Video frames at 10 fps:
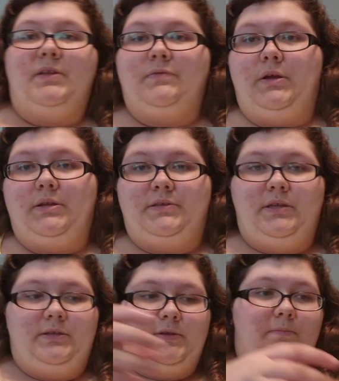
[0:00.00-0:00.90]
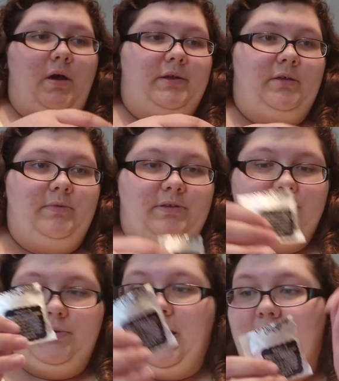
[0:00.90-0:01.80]
because we're going to see some monuments,
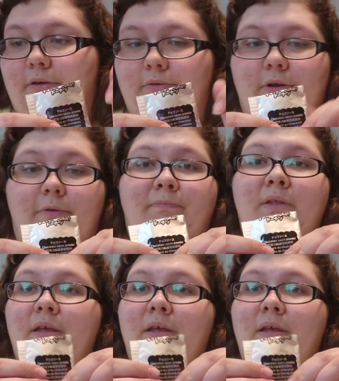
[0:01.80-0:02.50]
but I don't know